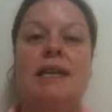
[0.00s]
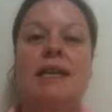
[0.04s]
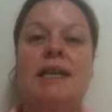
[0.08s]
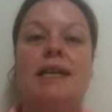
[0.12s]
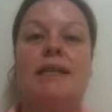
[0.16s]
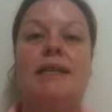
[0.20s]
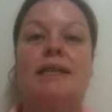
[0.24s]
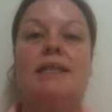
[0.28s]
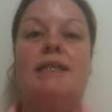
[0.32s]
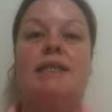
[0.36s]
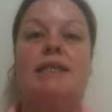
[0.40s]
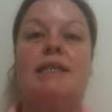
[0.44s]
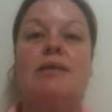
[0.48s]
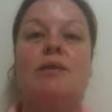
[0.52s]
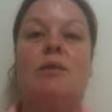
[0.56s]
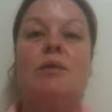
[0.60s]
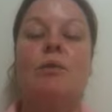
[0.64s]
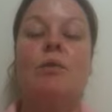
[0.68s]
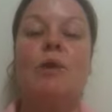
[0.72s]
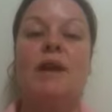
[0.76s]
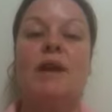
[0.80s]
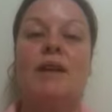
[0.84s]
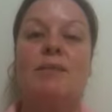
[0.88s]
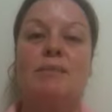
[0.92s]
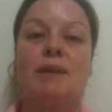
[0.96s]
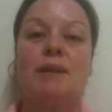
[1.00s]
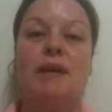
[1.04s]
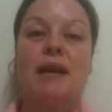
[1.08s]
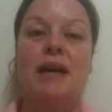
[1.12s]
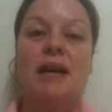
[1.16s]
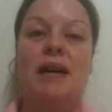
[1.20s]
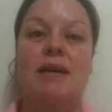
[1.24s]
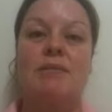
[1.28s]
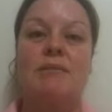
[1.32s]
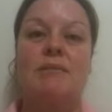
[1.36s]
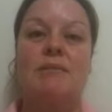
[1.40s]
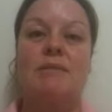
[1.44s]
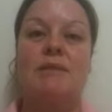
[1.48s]
is when it
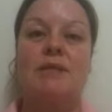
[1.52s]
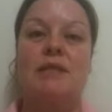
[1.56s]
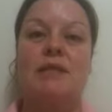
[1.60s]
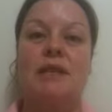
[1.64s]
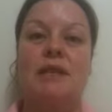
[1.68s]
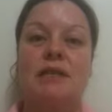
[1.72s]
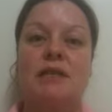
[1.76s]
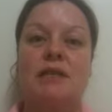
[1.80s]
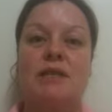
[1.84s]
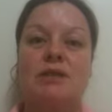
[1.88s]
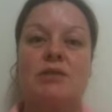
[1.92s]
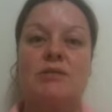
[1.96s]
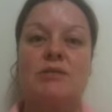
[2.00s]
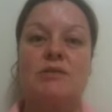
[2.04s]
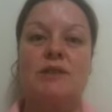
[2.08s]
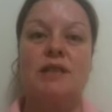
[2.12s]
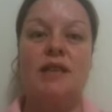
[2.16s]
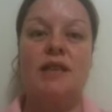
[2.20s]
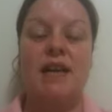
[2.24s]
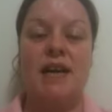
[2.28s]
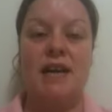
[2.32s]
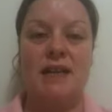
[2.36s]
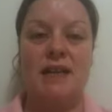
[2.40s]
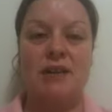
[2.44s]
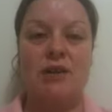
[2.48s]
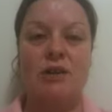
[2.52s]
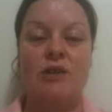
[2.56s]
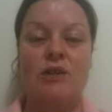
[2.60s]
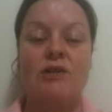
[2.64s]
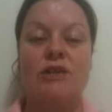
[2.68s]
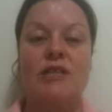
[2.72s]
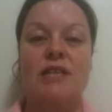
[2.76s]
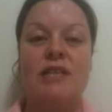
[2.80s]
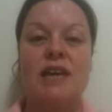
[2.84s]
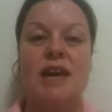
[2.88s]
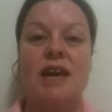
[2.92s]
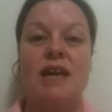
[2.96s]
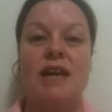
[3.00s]
becomes a soft and hard
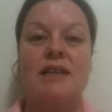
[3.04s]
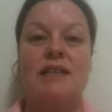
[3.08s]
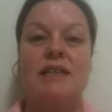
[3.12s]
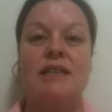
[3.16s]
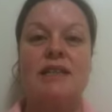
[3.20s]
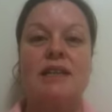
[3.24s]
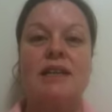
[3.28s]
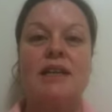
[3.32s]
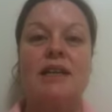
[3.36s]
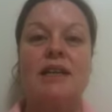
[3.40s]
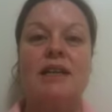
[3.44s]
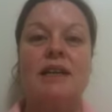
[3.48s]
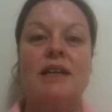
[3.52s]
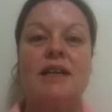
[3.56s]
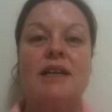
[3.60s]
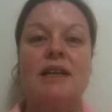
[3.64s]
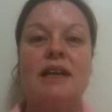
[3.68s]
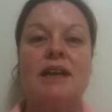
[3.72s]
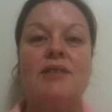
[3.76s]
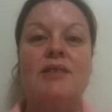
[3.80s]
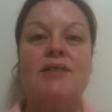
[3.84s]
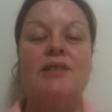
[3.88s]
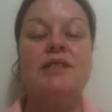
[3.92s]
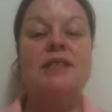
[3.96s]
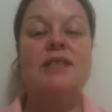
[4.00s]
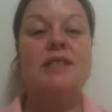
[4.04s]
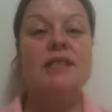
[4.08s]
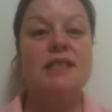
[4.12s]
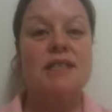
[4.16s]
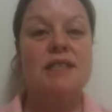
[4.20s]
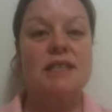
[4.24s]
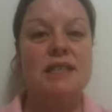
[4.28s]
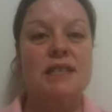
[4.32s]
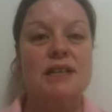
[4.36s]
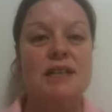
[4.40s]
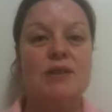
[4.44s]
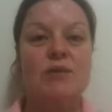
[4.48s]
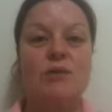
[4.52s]
contact. Now, this is a
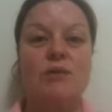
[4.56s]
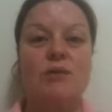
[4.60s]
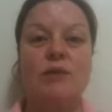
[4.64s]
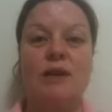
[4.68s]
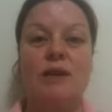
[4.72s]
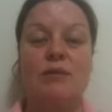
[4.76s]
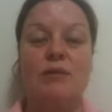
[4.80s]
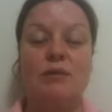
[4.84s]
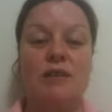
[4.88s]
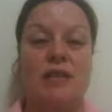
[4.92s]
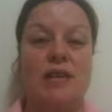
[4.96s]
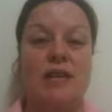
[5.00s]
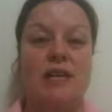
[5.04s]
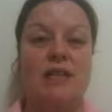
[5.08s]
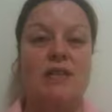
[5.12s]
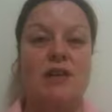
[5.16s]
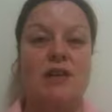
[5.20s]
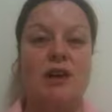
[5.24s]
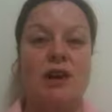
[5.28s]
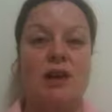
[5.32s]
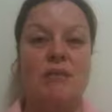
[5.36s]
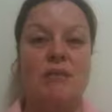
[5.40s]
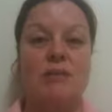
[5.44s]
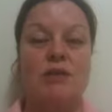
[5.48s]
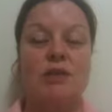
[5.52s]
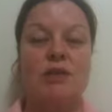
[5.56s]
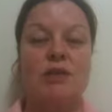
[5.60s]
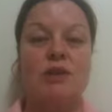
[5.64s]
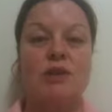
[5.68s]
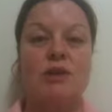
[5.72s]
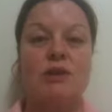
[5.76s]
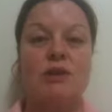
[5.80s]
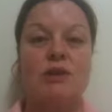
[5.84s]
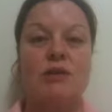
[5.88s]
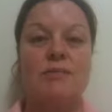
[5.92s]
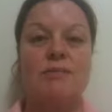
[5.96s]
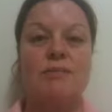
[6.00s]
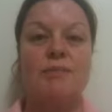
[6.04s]
skill and it'll take time to
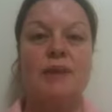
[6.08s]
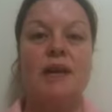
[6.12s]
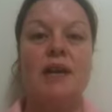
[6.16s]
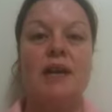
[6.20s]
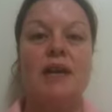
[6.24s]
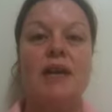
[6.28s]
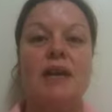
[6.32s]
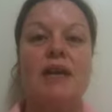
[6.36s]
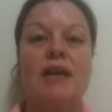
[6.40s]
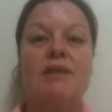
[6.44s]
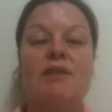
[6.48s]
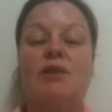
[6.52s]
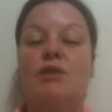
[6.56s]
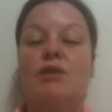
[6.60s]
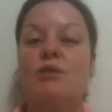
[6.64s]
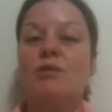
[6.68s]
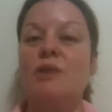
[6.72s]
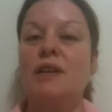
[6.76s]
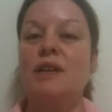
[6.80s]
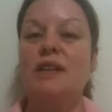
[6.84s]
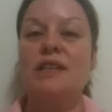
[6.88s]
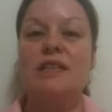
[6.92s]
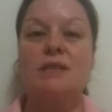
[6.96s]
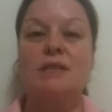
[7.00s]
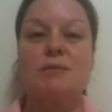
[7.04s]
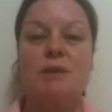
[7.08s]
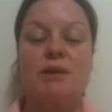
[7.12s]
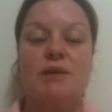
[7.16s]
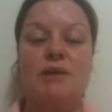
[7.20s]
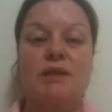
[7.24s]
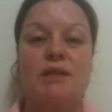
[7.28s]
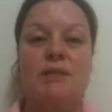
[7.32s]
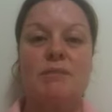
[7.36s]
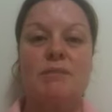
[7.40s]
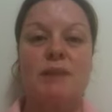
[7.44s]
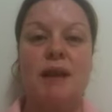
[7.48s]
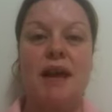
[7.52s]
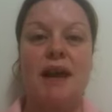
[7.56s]
learn. If you've got a really
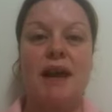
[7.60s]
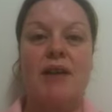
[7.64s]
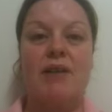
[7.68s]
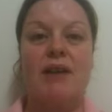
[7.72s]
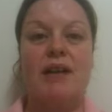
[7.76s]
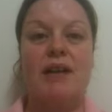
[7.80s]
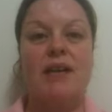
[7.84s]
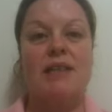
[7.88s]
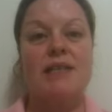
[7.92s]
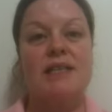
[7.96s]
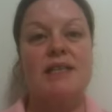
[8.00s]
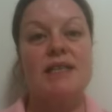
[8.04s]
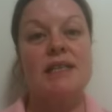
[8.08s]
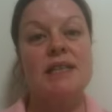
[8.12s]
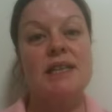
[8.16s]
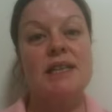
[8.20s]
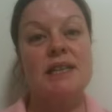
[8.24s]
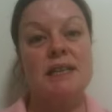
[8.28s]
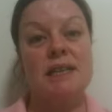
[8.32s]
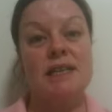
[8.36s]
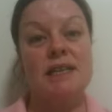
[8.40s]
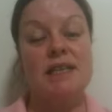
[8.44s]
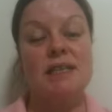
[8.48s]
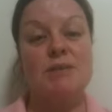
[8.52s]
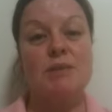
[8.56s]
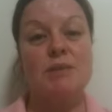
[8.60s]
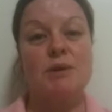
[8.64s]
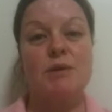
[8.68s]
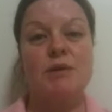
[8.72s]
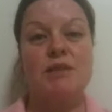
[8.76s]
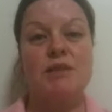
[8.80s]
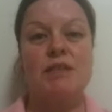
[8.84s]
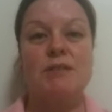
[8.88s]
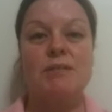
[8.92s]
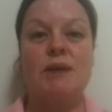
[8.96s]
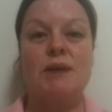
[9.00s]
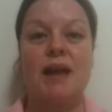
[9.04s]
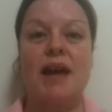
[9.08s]
experienced player against an
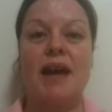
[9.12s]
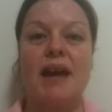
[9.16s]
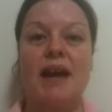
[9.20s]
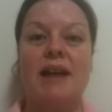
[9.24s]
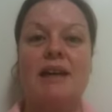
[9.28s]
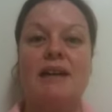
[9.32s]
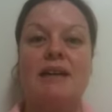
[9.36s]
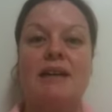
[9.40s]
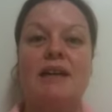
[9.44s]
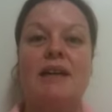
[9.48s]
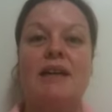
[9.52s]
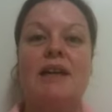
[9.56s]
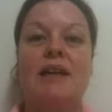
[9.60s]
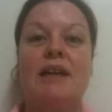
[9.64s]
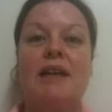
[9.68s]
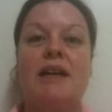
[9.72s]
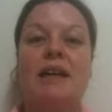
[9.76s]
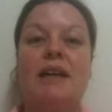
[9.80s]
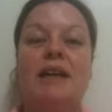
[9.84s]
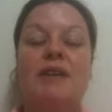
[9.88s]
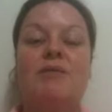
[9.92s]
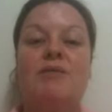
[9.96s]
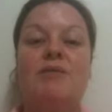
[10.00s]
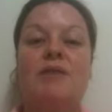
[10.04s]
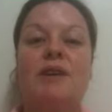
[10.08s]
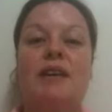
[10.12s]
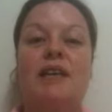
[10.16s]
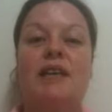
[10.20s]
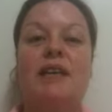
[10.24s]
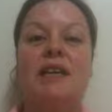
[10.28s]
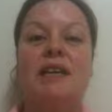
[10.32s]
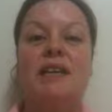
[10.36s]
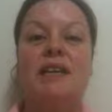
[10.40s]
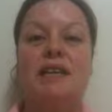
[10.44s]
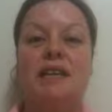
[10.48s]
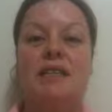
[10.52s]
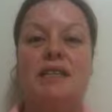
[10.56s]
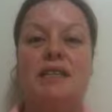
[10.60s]
inexperienced player, if an
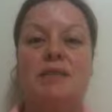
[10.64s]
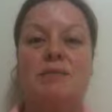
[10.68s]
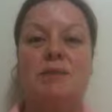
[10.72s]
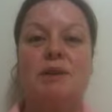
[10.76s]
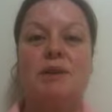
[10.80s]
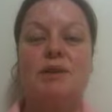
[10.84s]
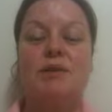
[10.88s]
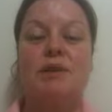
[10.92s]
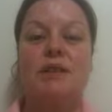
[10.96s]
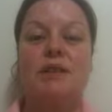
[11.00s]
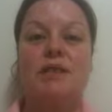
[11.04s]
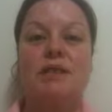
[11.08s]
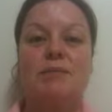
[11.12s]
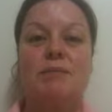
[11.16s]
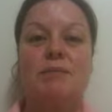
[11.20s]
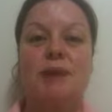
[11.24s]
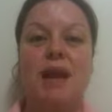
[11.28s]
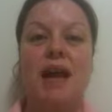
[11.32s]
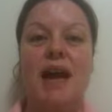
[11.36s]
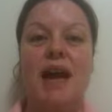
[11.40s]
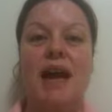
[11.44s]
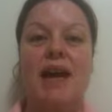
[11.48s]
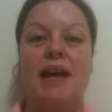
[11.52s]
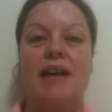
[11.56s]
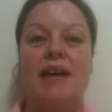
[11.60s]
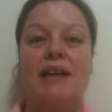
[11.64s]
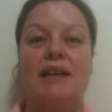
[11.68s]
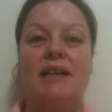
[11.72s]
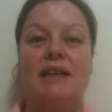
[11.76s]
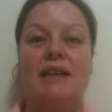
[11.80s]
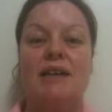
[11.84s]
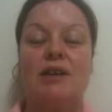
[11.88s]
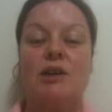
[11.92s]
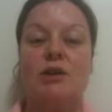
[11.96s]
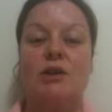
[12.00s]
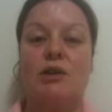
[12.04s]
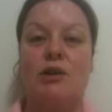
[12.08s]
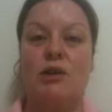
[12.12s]
inexperienced player
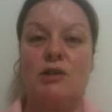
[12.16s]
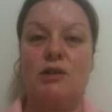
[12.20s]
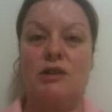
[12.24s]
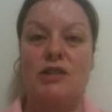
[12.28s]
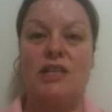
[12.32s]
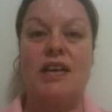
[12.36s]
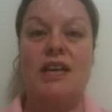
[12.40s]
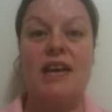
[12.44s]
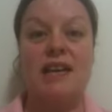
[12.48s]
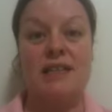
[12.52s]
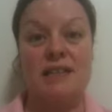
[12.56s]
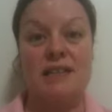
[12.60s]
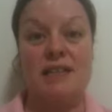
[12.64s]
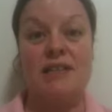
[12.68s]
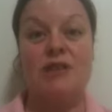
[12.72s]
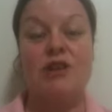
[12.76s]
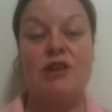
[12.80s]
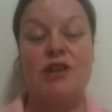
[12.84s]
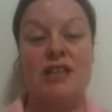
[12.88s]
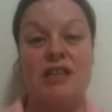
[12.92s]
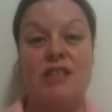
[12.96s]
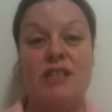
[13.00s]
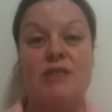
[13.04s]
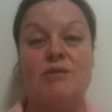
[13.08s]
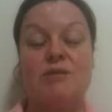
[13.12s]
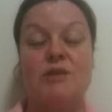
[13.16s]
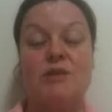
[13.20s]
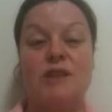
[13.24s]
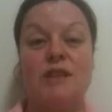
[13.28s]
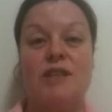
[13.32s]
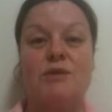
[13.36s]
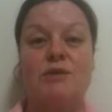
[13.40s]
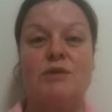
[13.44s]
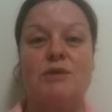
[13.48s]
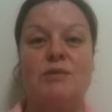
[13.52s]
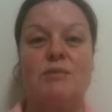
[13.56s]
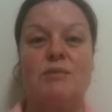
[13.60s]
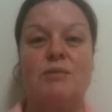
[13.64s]
contacts,
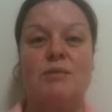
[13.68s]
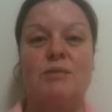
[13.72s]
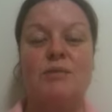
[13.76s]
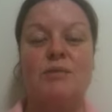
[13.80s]
interferes with